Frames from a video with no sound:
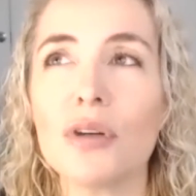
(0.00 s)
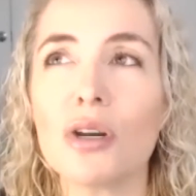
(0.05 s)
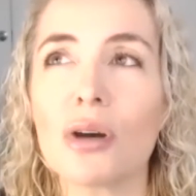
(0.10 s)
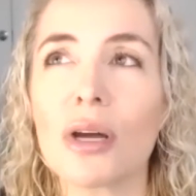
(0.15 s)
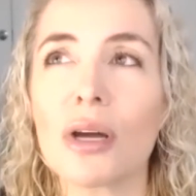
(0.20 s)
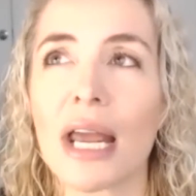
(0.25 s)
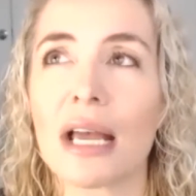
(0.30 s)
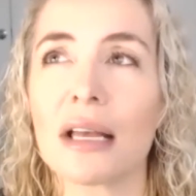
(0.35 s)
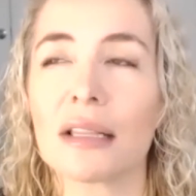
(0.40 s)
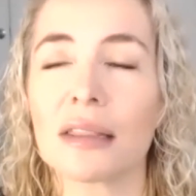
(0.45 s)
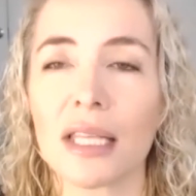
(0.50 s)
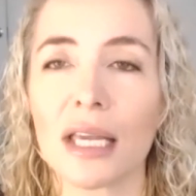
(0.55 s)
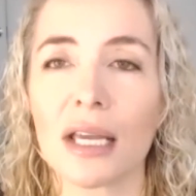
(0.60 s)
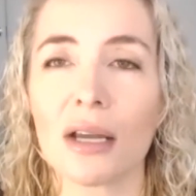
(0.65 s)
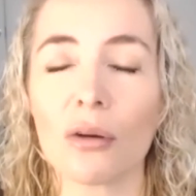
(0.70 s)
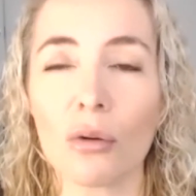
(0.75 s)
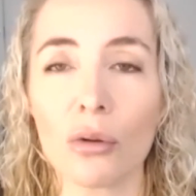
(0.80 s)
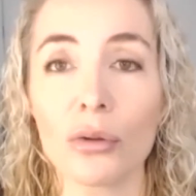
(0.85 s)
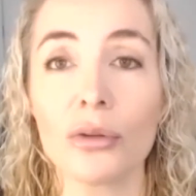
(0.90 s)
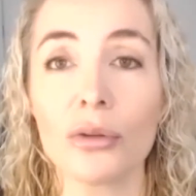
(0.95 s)
not out
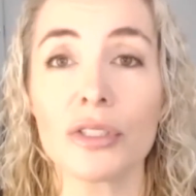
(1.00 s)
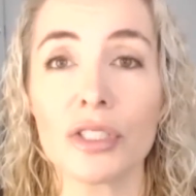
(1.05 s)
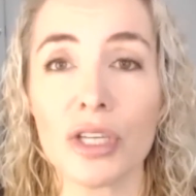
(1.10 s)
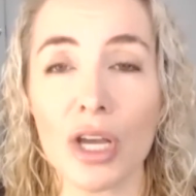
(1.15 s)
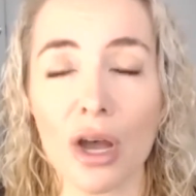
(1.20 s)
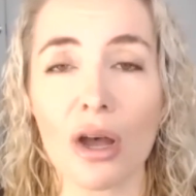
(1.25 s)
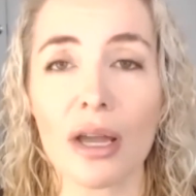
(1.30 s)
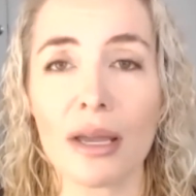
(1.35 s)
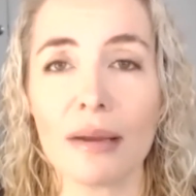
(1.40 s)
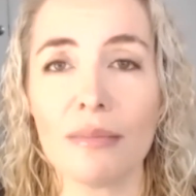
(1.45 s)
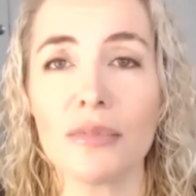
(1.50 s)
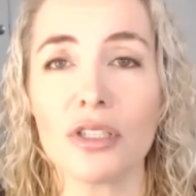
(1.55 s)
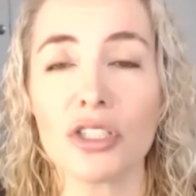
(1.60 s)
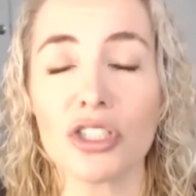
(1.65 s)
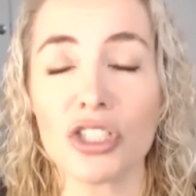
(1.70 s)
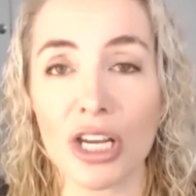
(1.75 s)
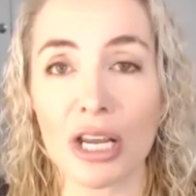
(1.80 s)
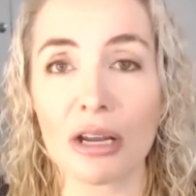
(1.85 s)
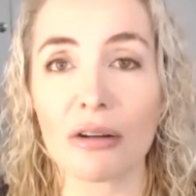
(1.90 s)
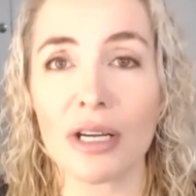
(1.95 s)
there all the time
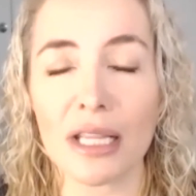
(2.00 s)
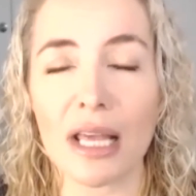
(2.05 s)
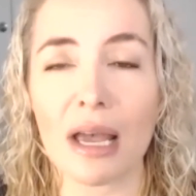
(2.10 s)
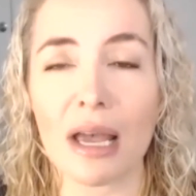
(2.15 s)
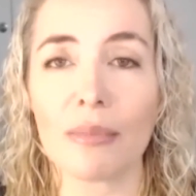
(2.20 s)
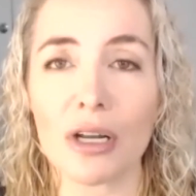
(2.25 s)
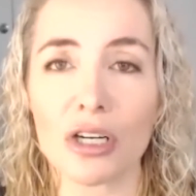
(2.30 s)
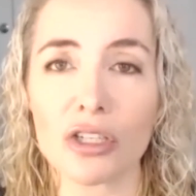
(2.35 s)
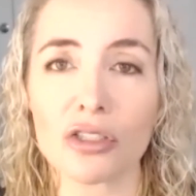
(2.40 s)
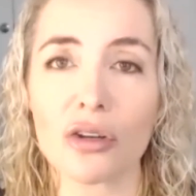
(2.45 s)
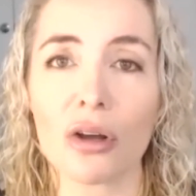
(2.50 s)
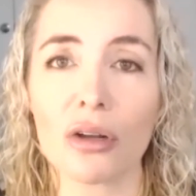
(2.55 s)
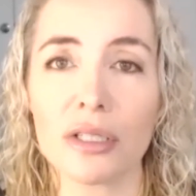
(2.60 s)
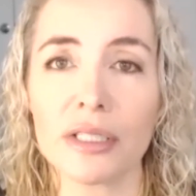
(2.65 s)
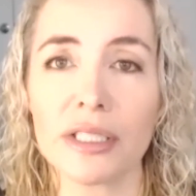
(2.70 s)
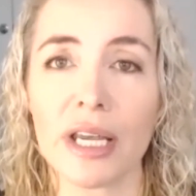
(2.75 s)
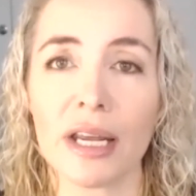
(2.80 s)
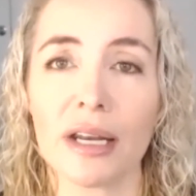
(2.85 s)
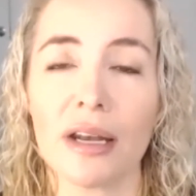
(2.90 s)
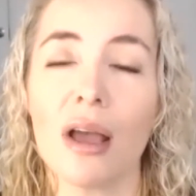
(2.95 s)
sharing that much
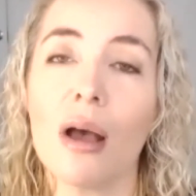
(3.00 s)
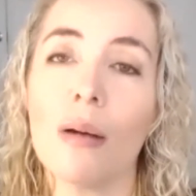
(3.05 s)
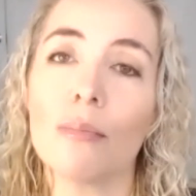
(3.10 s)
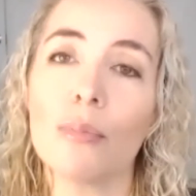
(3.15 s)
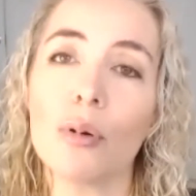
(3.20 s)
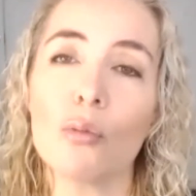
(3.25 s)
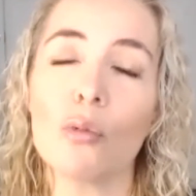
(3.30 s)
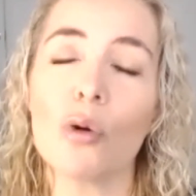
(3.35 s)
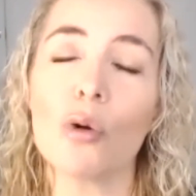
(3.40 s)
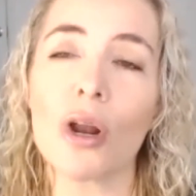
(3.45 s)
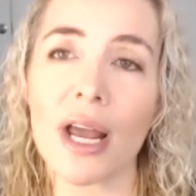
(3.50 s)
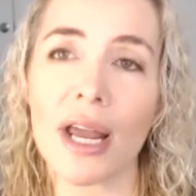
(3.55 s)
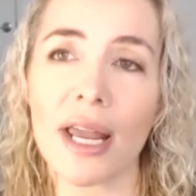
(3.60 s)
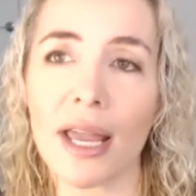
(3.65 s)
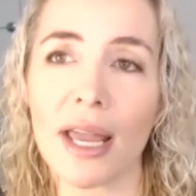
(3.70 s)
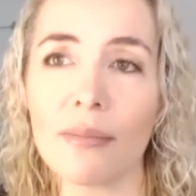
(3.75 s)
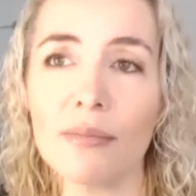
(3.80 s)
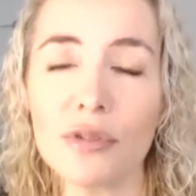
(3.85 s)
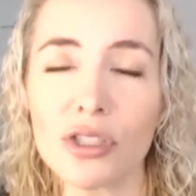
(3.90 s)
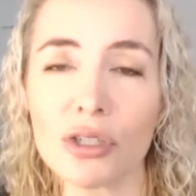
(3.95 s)
content, but what I
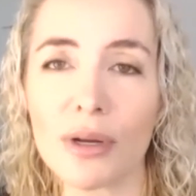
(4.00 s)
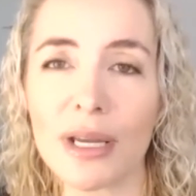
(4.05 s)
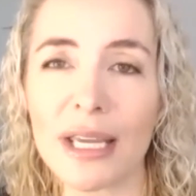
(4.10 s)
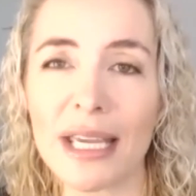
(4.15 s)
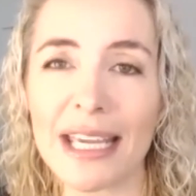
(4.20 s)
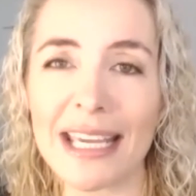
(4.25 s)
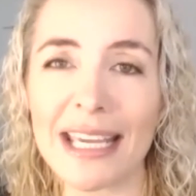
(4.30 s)
am doing